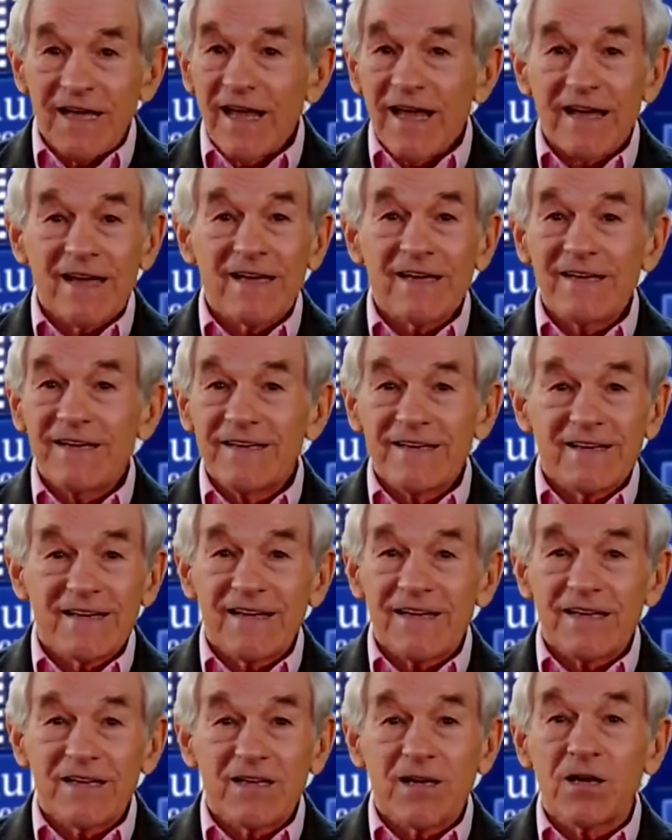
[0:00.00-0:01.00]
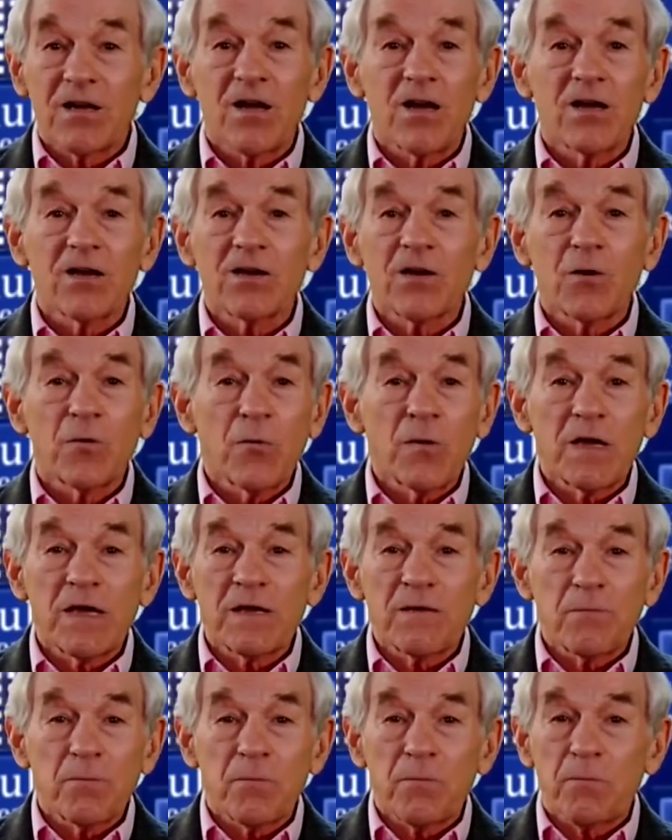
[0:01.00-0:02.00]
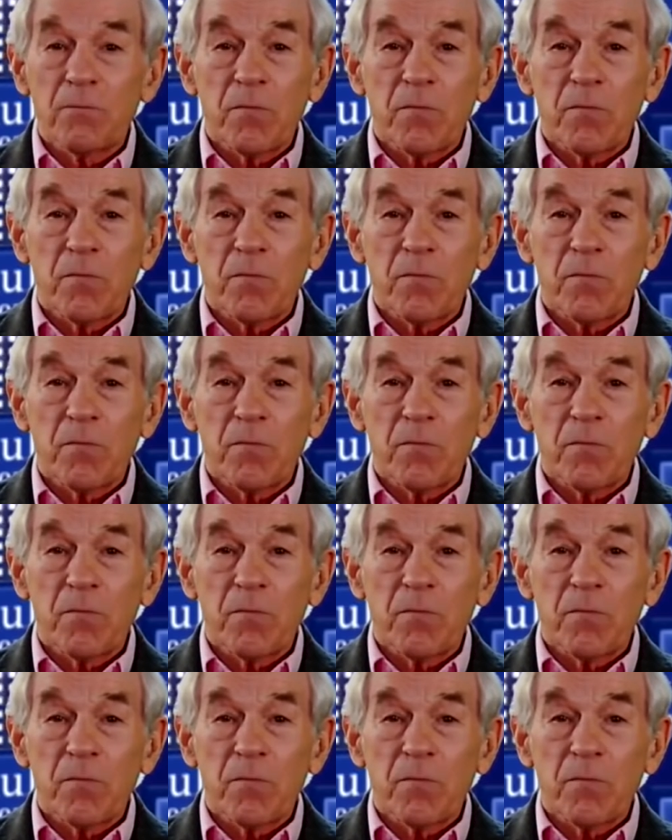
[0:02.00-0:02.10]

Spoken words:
and the longer we